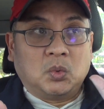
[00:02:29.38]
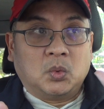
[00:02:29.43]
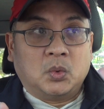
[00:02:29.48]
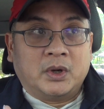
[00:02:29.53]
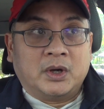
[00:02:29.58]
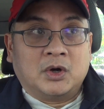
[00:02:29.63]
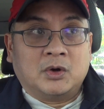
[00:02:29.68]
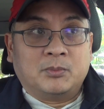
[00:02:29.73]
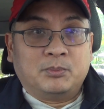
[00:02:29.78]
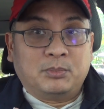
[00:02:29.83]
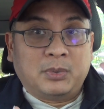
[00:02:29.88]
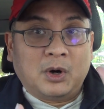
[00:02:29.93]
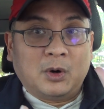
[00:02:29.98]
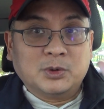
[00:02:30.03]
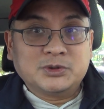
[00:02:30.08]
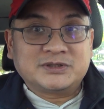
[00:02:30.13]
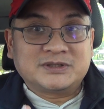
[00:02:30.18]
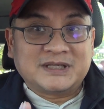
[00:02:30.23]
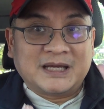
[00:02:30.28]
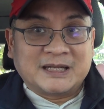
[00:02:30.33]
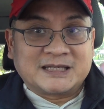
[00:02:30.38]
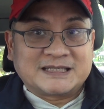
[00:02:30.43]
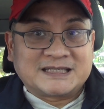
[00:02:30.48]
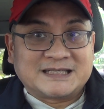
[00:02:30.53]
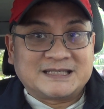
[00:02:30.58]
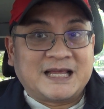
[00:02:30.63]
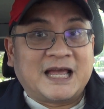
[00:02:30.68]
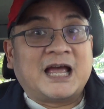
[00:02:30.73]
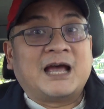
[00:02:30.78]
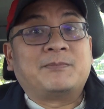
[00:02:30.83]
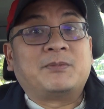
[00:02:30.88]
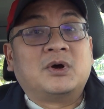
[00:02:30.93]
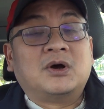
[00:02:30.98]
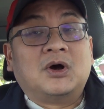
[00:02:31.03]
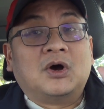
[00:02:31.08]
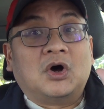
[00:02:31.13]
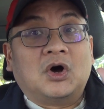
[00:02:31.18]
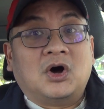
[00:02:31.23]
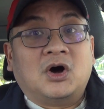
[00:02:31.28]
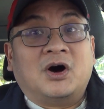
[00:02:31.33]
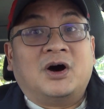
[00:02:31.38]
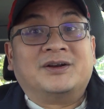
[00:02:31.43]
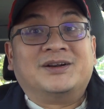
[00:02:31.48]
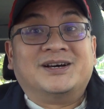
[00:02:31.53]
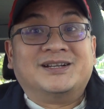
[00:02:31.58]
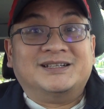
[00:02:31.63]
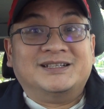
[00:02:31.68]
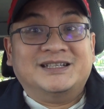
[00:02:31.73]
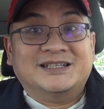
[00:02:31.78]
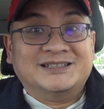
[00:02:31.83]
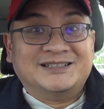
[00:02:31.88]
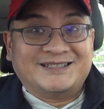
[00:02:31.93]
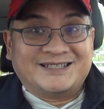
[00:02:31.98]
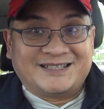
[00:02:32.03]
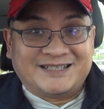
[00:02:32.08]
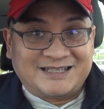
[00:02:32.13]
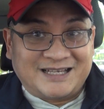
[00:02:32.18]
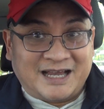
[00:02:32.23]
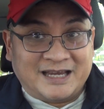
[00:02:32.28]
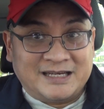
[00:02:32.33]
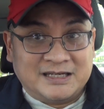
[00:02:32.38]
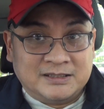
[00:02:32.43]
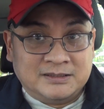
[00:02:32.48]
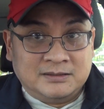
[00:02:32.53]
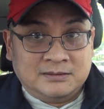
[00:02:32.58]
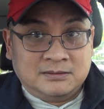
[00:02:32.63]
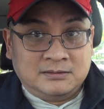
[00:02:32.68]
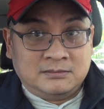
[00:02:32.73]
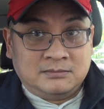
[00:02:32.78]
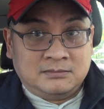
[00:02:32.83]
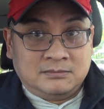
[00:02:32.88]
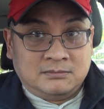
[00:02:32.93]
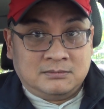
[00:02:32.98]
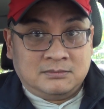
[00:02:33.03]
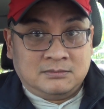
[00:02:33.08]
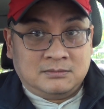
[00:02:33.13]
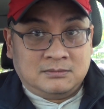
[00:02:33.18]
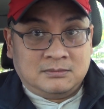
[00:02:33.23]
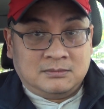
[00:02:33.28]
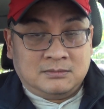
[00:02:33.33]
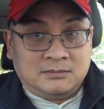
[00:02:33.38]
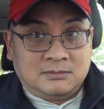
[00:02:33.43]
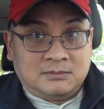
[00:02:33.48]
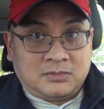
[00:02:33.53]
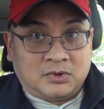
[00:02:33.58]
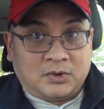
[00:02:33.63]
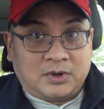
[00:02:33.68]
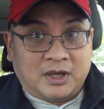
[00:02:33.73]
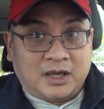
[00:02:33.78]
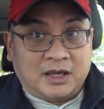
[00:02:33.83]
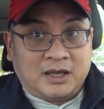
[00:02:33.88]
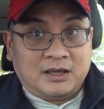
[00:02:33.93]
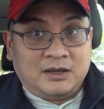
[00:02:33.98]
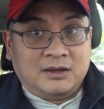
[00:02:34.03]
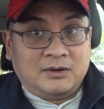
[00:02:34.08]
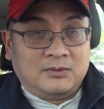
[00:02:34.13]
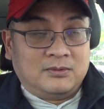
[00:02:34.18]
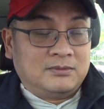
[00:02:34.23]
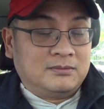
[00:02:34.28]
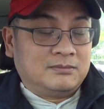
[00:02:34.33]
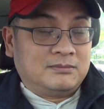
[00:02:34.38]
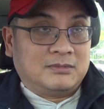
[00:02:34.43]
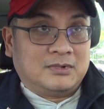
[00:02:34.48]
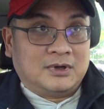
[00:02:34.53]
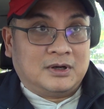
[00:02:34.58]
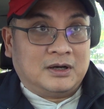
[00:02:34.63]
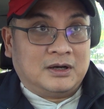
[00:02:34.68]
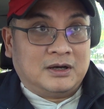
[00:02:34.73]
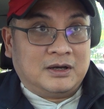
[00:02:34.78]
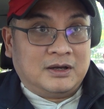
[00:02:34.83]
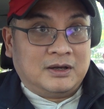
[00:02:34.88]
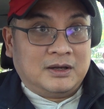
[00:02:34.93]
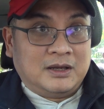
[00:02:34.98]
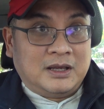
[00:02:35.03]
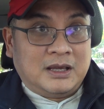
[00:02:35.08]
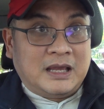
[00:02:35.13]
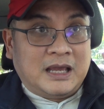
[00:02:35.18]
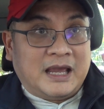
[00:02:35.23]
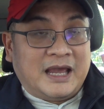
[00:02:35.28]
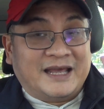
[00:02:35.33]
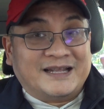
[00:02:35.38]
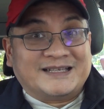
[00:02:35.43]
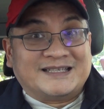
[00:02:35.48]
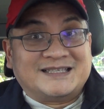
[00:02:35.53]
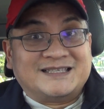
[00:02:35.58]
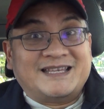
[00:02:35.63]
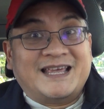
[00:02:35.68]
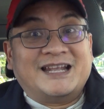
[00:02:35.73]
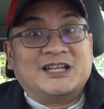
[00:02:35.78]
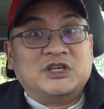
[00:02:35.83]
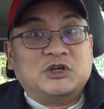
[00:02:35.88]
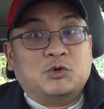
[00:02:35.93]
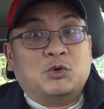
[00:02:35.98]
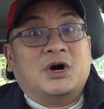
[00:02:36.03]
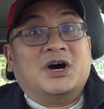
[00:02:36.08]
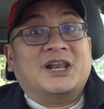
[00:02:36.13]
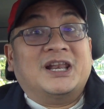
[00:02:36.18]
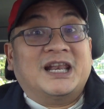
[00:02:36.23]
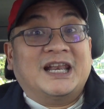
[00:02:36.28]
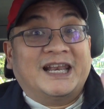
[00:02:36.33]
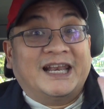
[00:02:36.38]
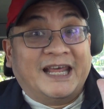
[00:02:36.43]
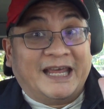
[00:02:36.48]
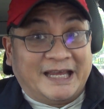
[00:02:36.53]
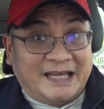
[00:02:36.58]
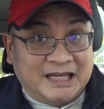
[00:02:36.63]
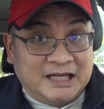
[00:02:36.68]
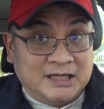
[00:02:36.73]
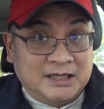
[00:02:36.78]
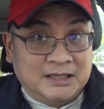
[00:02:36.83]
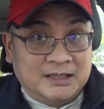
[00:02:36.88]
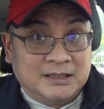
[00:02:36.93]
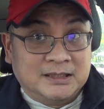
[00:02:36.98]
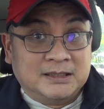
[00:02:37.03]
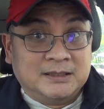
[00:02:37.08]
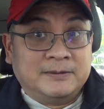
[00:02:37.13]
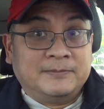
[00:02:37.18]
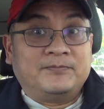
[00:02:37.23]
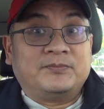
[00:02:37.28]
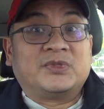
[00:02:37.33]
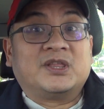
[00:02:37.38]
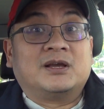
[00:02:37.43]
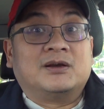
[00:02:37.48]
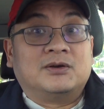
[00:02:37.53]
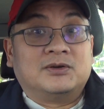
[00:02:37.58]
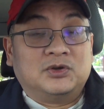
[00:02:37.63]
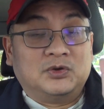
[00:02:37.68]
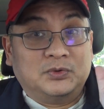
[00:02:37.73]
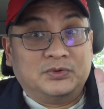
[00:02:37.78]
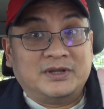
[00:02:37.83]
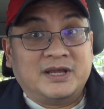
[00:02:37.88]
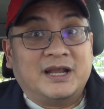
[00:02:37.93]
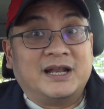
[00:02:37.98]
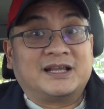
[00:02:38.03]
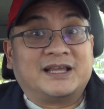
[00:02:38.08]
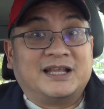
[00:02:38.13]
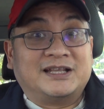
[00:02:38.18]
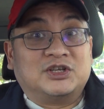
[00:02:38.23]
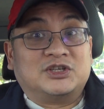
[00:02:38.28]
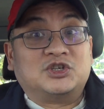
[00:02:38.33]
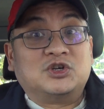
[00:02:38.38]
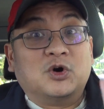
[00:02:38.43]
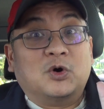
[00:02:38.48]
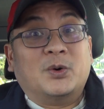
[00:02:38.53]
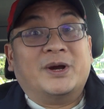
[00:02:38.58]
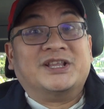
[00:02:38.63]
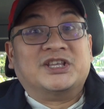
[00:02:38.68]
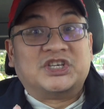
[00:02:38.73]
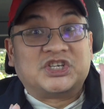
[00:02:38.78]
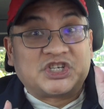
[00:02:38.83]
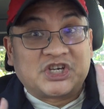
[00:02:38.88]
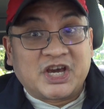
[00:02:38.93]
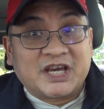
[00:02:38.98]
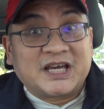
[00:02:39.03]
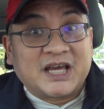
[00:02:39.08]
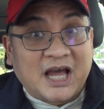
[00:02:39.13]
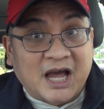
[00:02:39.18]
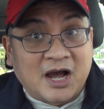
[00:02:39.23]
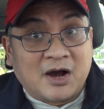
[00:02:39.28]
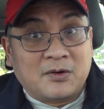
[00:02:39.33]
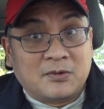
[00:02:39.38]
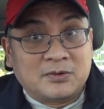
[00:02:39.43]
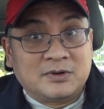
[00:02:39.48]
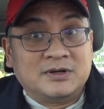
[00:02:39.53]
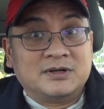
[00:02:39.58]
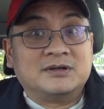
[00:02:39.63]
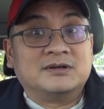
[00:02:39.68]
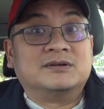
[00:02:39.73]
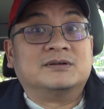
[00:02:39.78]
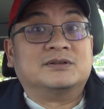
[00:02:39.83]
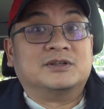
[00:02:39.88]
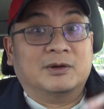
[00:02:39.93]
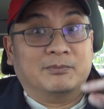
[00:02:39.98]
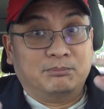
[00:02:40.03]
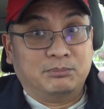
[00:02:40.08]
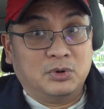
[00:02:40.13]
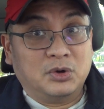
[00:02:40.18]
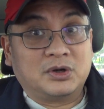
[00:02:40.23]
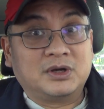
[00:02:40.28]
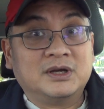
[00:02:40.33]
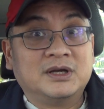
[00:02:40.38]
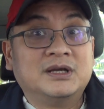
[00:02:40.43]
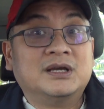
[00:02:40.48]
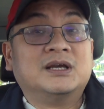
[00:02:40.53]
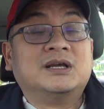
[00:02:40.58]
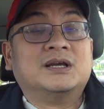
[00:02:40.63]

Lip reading: will post that slab on a dealer's site, okay, and send you a link. You then can go and check out the book.